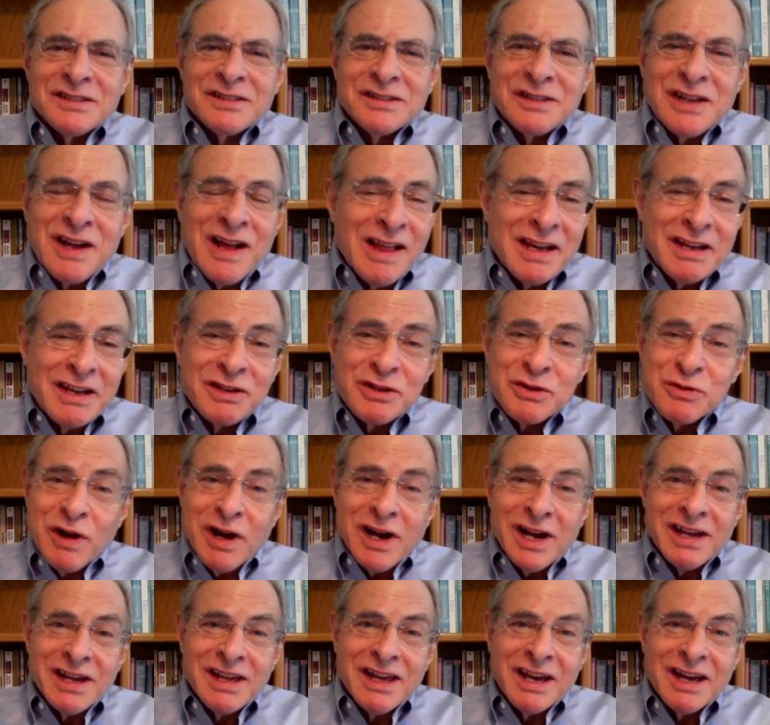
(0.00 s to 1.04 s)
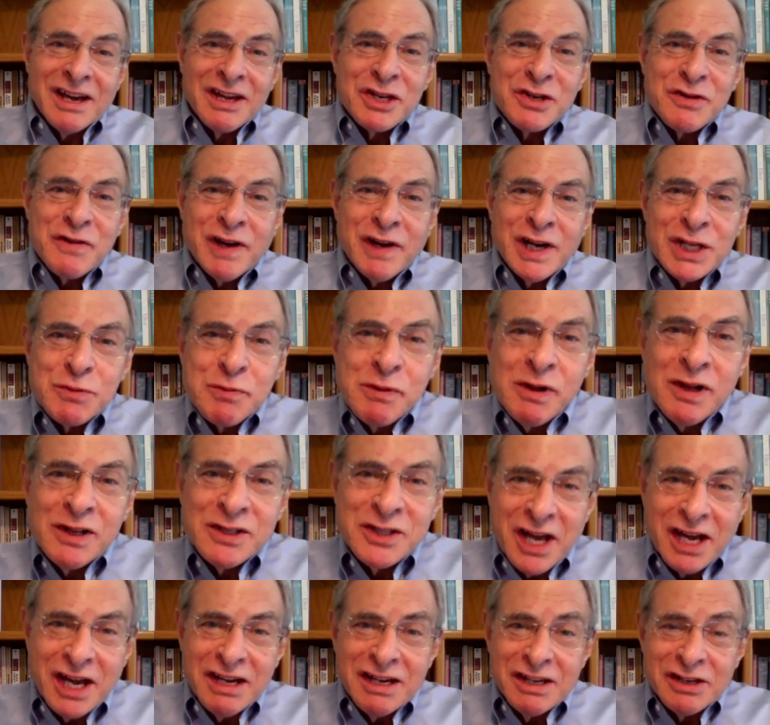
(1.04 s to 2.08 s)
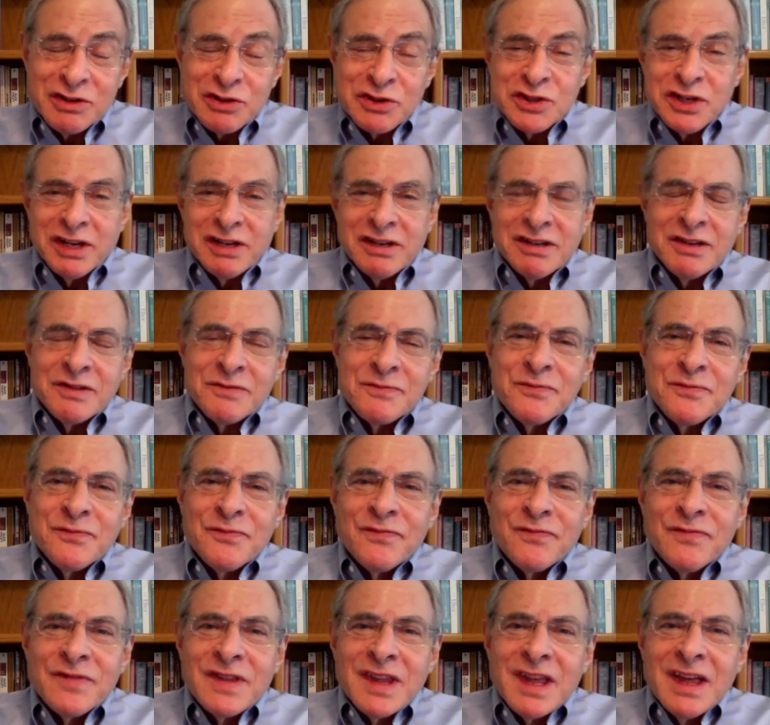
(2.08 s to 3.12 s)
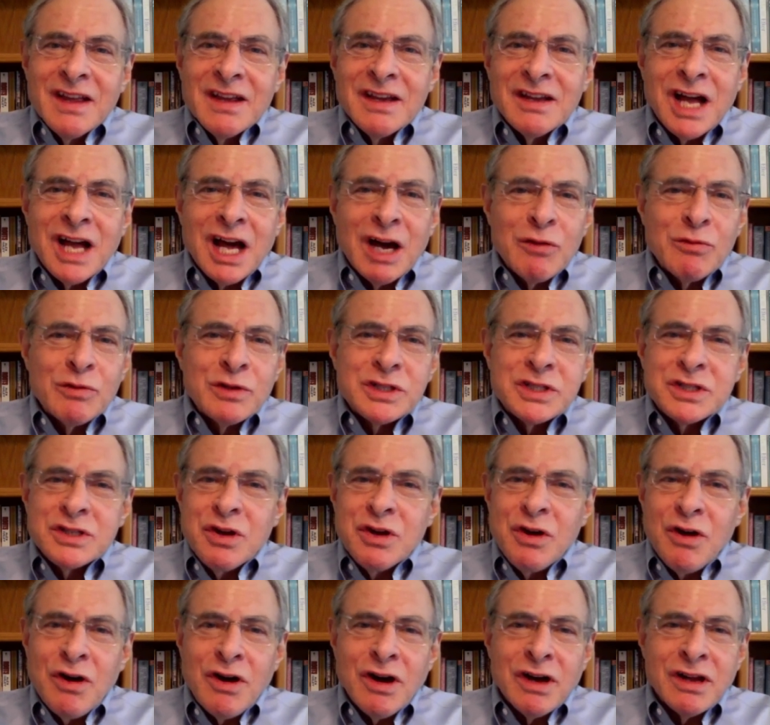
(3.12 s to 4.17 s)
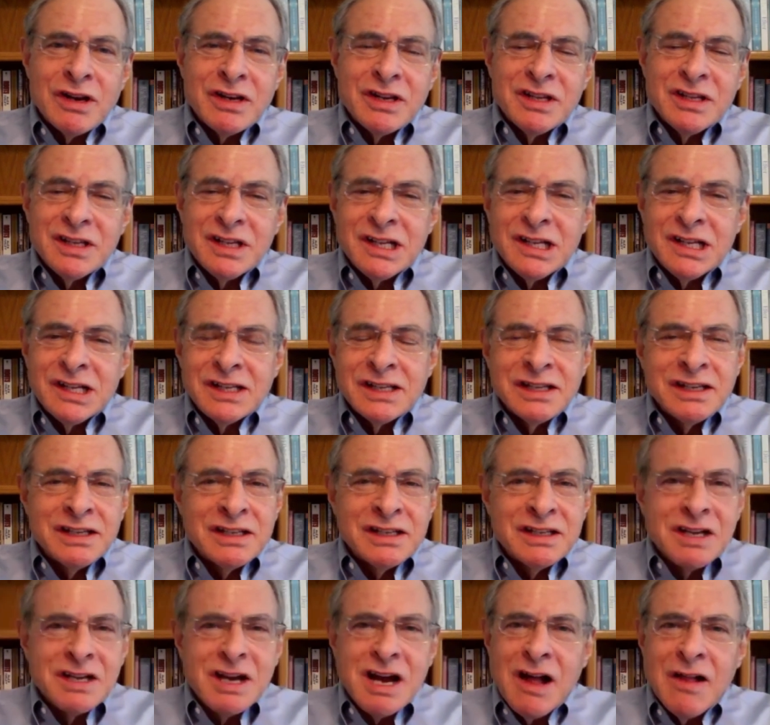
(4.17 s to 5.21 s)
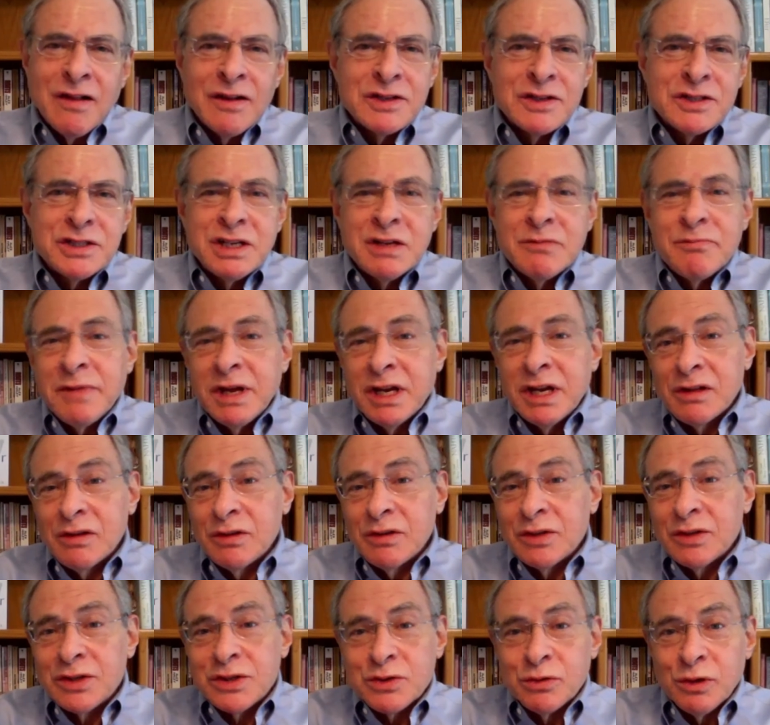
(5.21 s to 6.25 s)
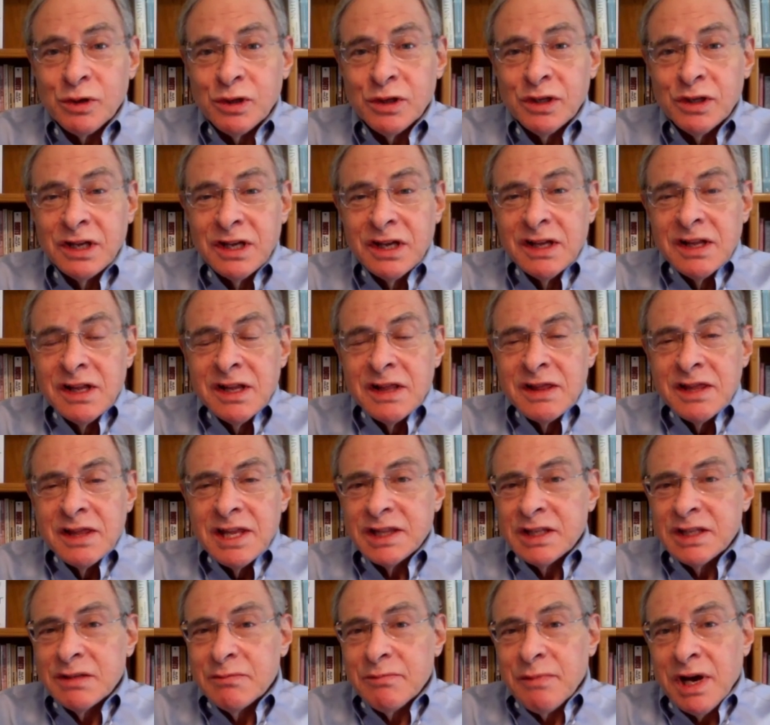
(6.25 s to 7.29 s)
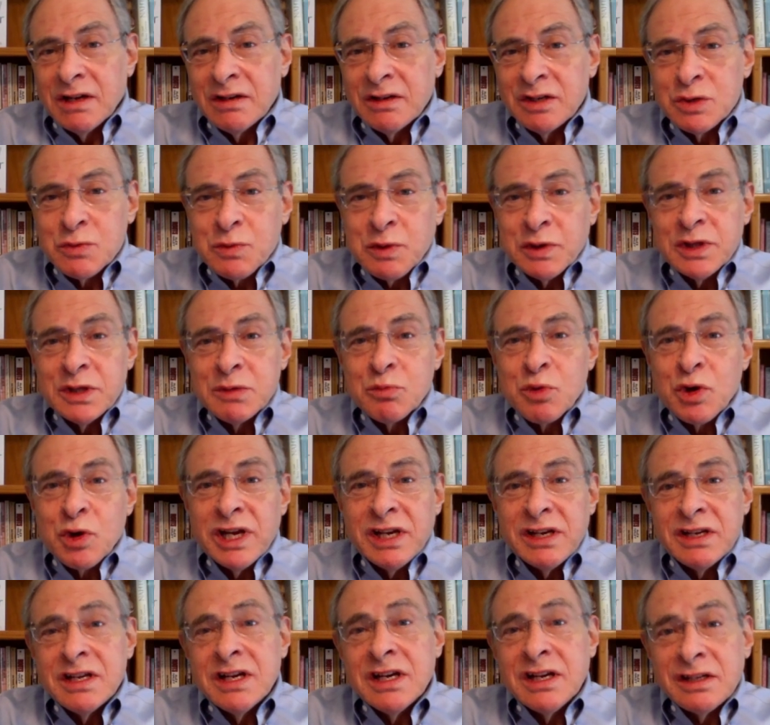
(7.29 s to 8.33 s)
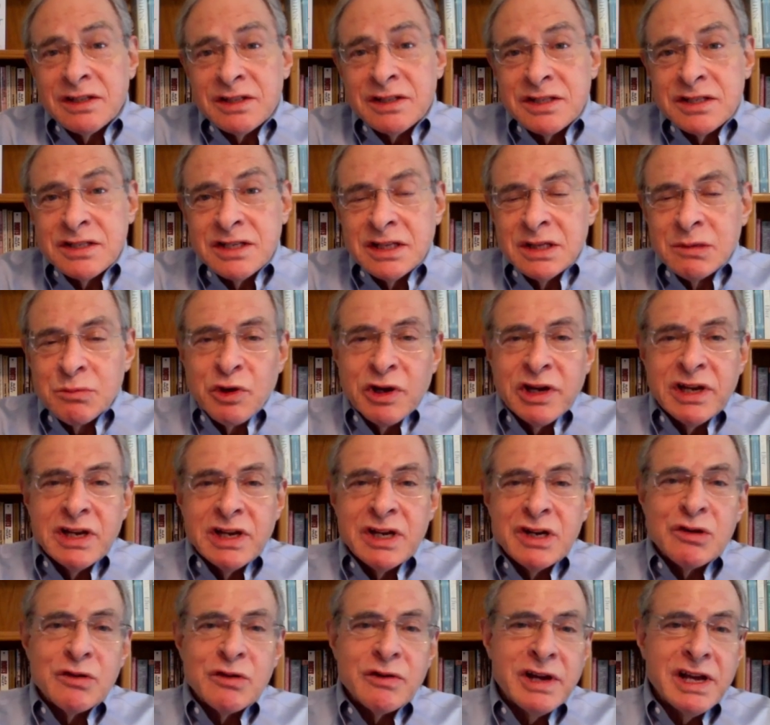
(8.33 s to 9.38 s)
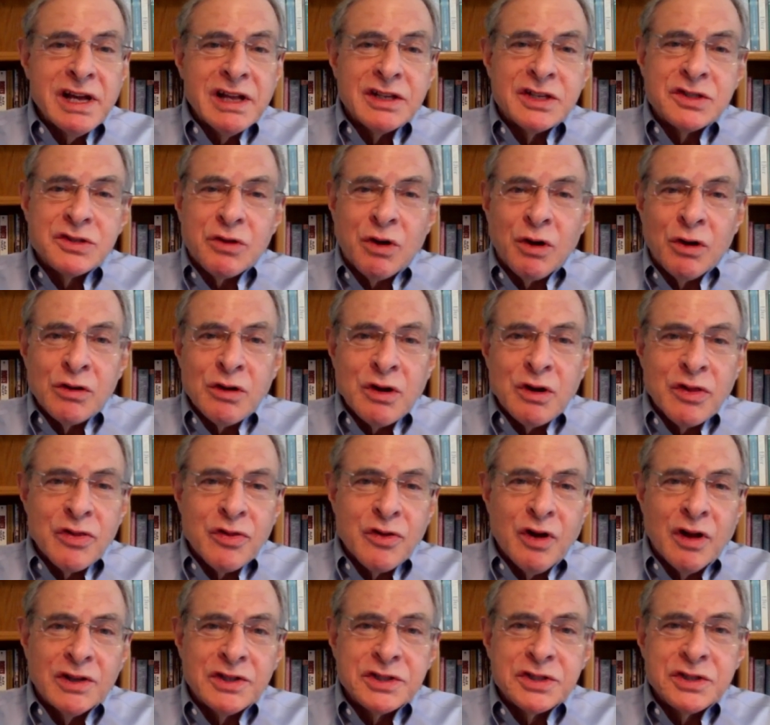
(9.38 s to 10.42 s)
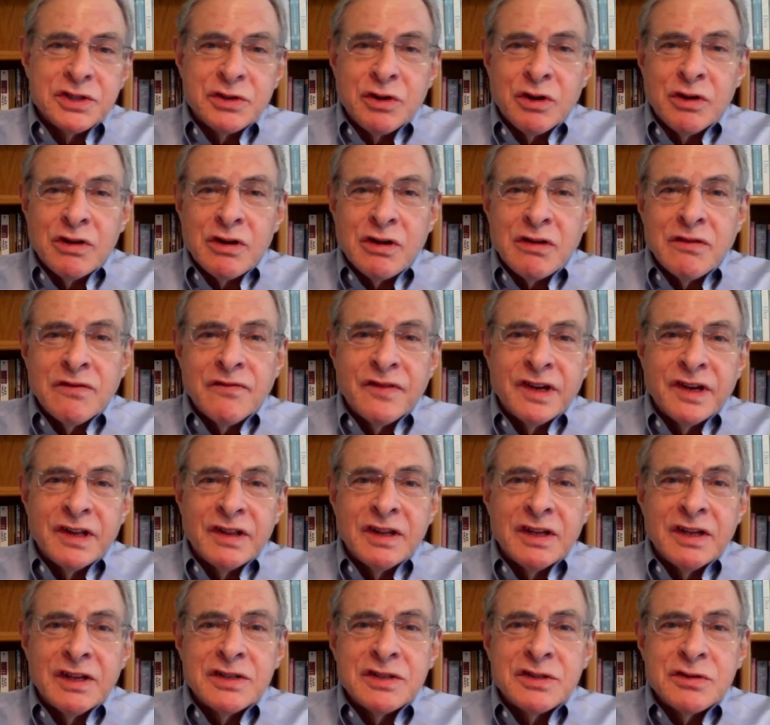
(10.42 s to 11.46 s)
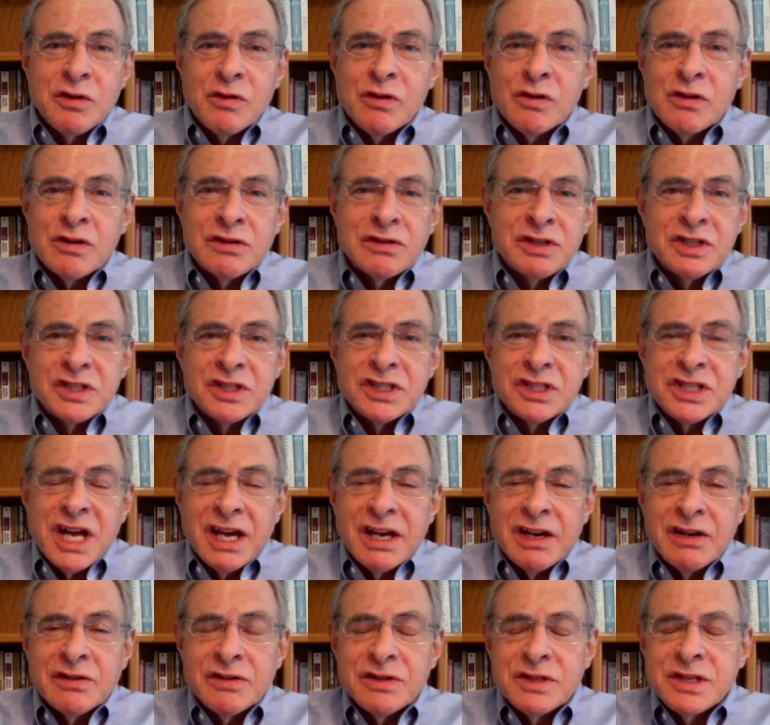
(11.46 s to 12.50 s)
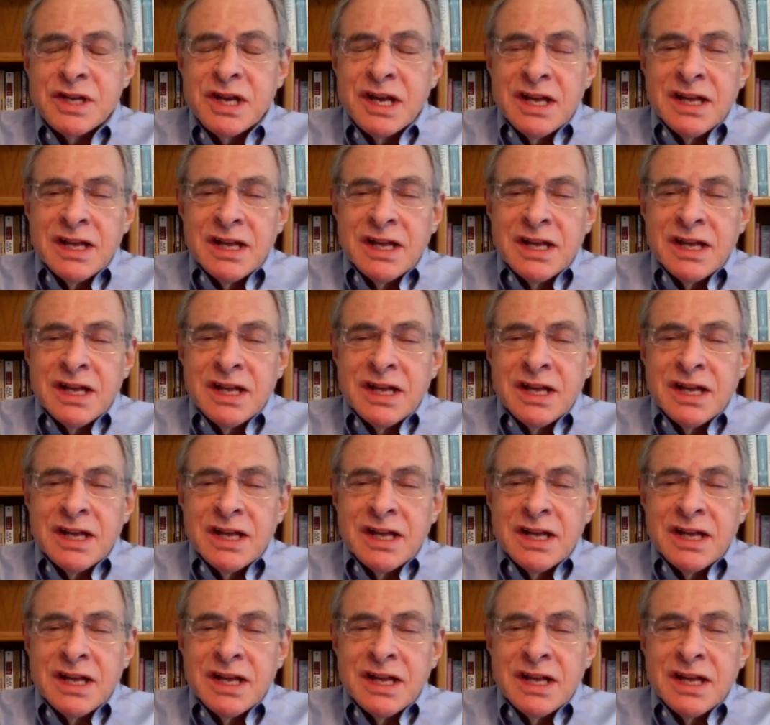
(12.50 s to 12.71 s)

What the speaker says: I can try as well as I can understand it. I was taught in college and in medical school that the mind is what the brain does, that the brain creates all our thoughts and all our feelings, all our desires.